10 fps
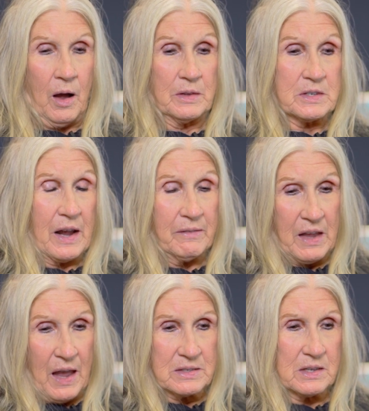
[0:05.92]
On the day of
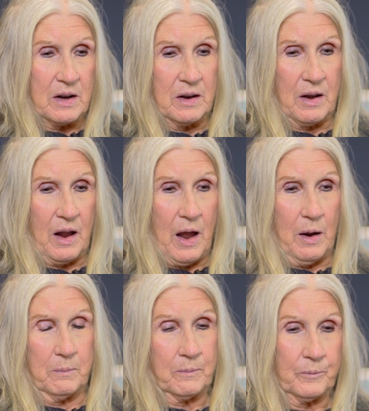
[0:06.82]
the accident,
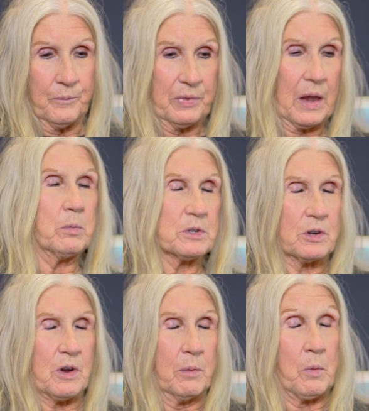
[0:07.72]
it was
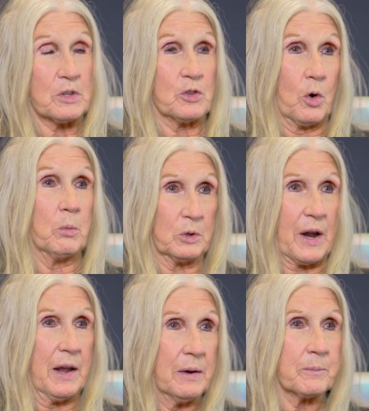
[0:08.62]
a normal day,